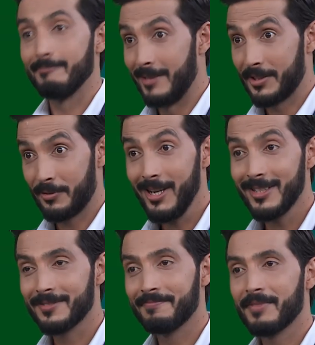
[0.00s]
That's right.
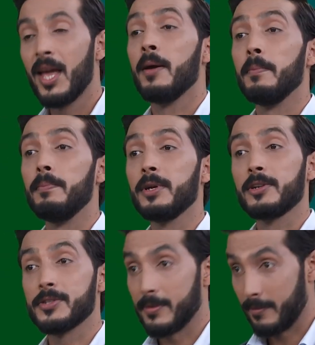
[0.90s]

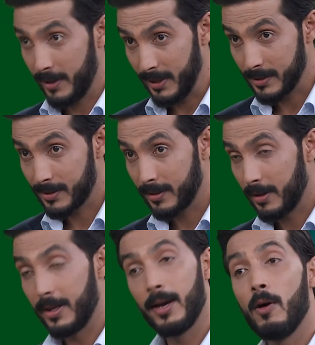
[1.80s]
Because of this,
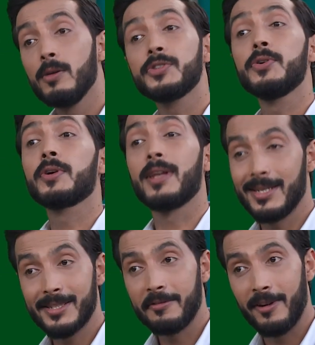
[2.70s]
they are also
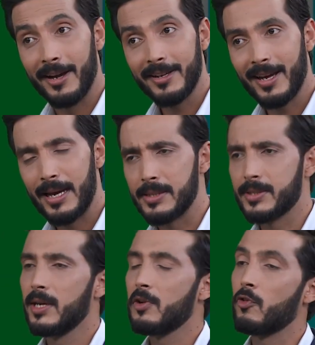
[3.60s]
classified as
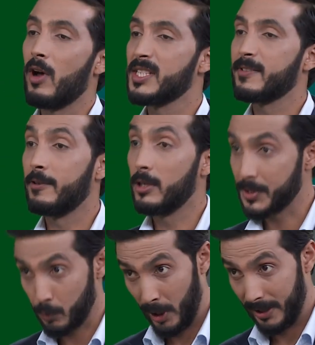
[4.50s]

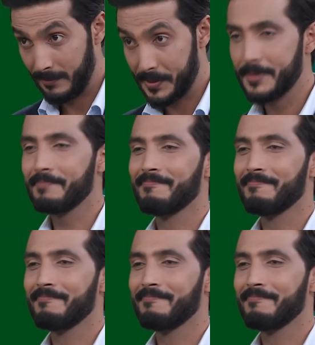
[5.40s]
transverse waves.